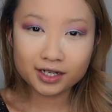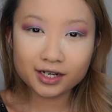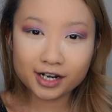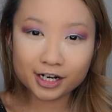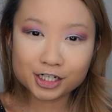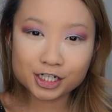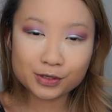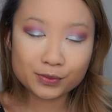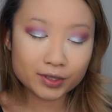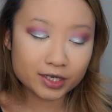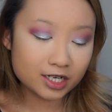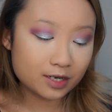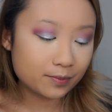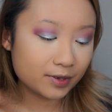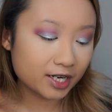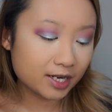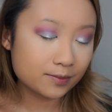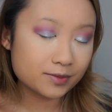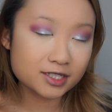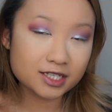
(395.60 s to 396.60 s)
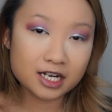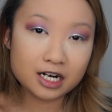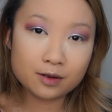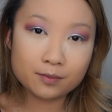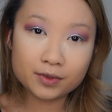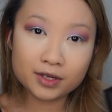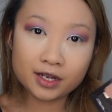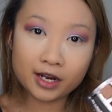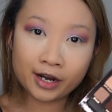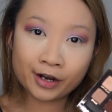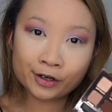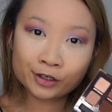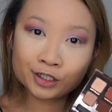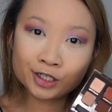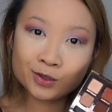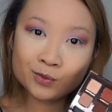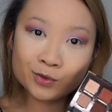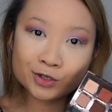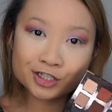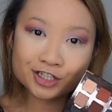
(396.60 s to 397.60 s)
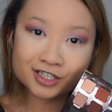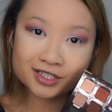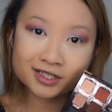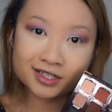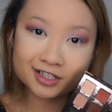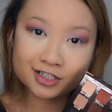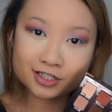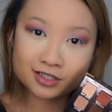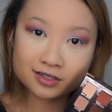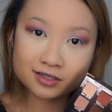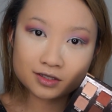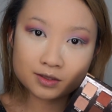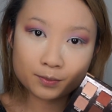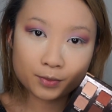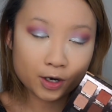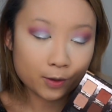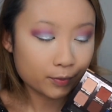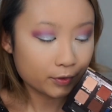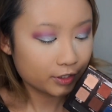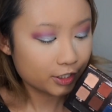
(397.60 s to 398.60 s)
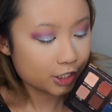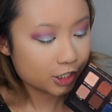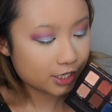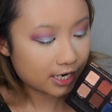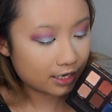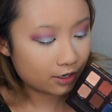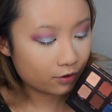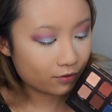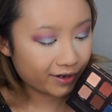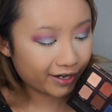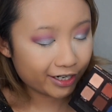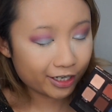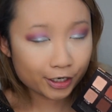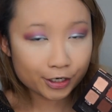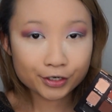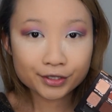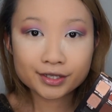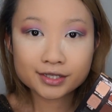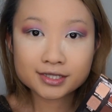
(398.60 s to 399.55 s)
What we're going to pick up is going to be Heirloom, which is this purpley shadow right here.